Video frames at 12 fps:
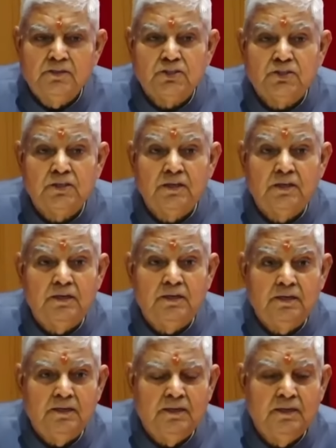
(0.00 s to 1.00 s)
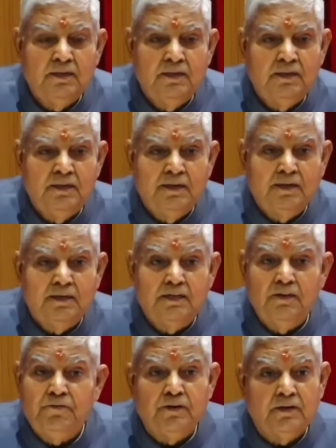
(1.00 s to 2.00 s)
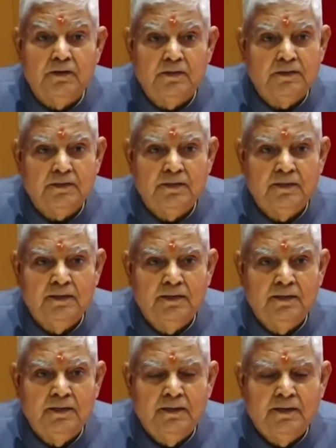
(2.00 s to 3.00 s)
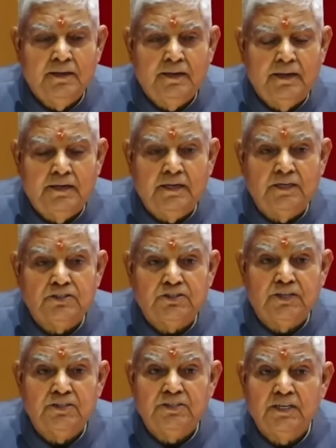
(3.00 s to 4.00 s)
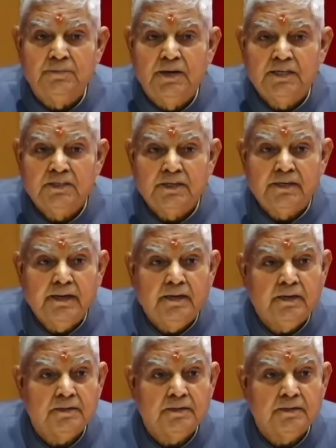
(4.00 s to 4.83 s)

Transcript: sir, difficult, it is changing by the day.